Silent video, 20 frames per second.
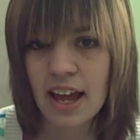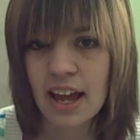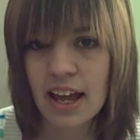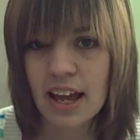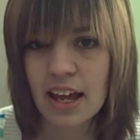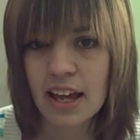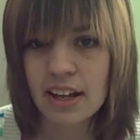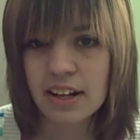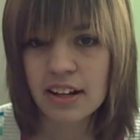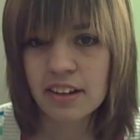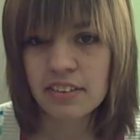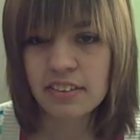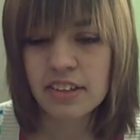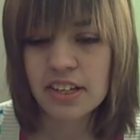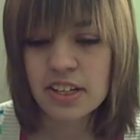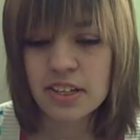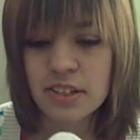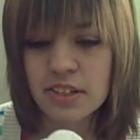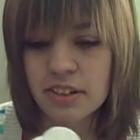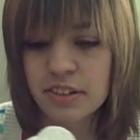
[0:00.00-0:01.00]
And
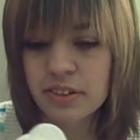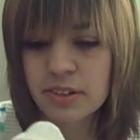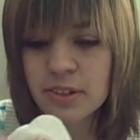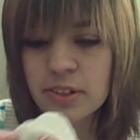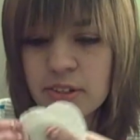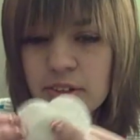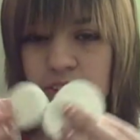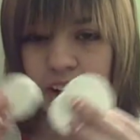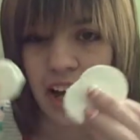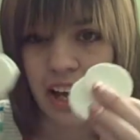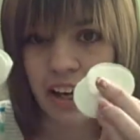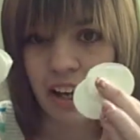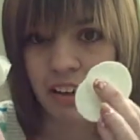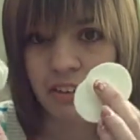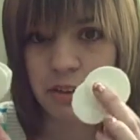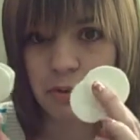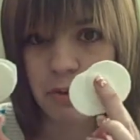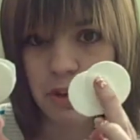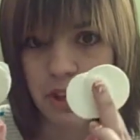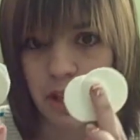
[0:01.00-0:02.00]
these circles do not
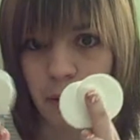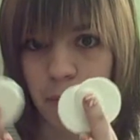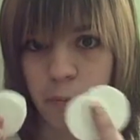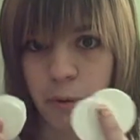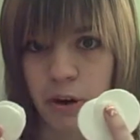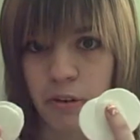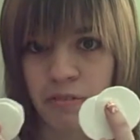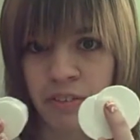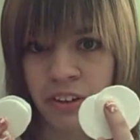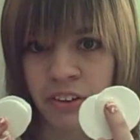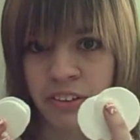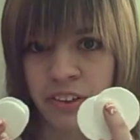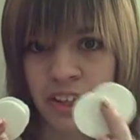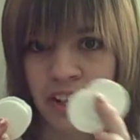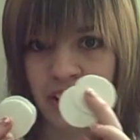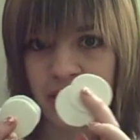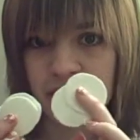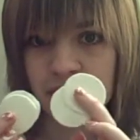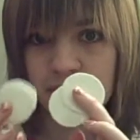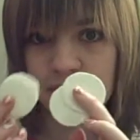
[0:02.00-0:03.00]
have to be like
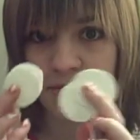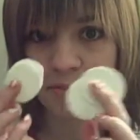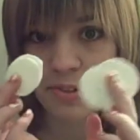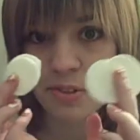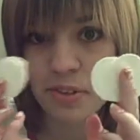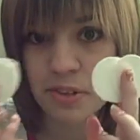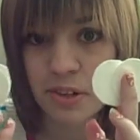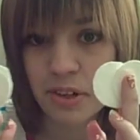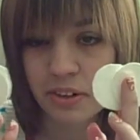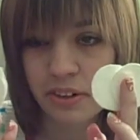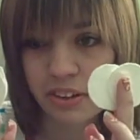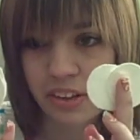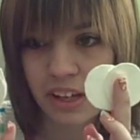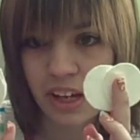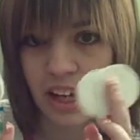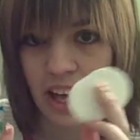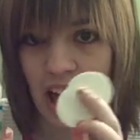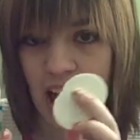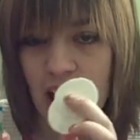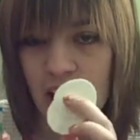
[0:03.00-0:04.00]
perfectly
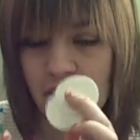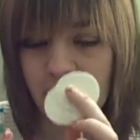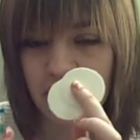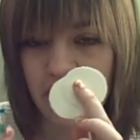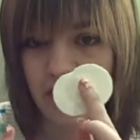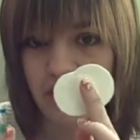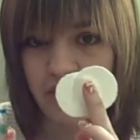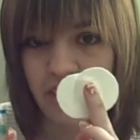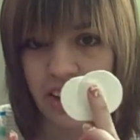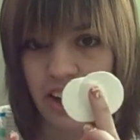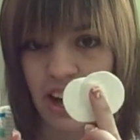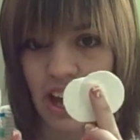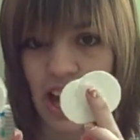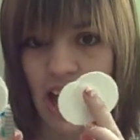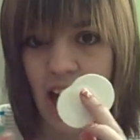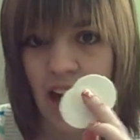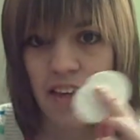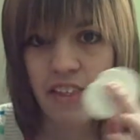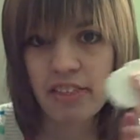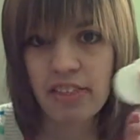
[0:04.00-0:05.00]
circly or whatever,
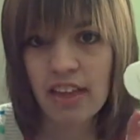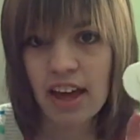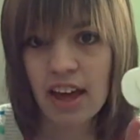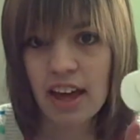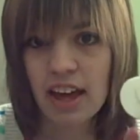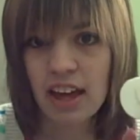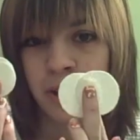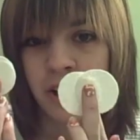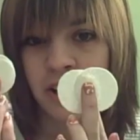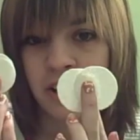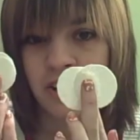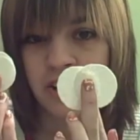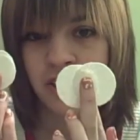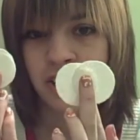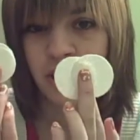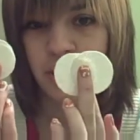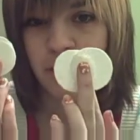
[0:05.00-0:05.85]
because you're